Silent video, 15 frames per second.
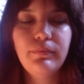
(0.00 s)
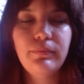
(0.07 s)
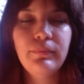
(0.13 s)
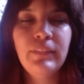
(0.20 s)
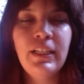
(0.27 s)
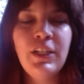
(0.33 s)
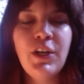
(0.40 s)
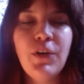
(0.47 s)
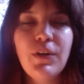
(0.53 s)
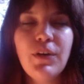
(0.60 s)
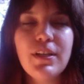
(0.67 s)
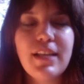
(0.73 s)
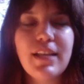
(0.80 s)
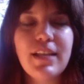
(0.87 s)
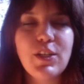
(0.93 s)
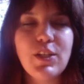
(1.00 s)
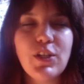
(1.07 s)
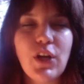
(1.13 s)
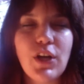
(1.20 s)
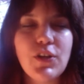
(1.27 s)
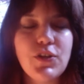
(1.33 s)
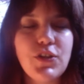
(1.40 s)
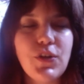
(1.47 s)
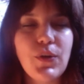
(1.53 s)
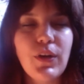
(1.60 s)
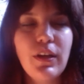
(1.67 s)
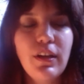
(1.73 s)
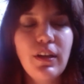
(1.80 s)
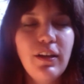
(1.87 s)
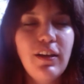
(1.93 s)
And notice that it starts to
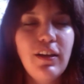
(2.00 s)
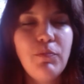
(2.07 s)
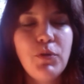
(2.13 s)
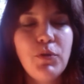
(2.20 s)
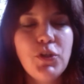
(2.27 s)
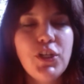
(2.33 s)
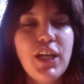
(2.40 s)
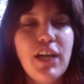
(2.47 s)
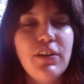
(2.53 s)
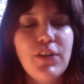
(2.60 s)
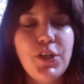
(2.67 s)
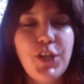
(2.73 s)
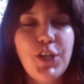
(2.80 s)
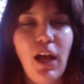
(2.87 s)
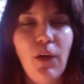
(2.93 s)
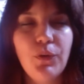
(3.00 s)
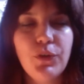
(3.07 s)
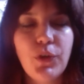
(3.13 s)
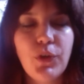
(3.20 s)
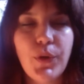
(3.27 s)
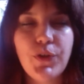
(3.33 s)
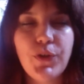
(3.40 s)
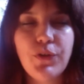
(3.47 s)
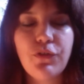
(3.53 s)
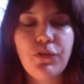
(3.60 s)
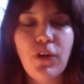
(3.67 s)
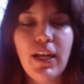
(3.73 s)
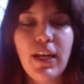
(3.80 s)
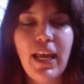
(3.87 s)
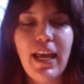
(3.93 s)
push the energy out towards the
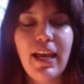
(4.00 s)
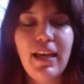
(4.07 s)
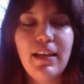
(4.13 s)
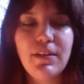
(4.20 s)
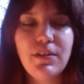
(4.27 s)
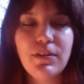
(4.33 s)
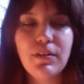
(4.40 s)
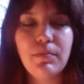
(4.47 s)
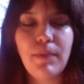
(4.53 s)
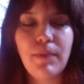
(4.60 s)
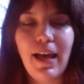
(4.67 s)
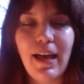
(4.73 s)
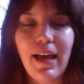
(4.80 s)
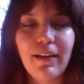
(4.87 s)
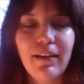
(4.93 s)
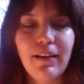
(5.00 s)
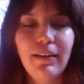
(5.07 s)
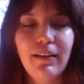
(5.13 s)
front and to the back.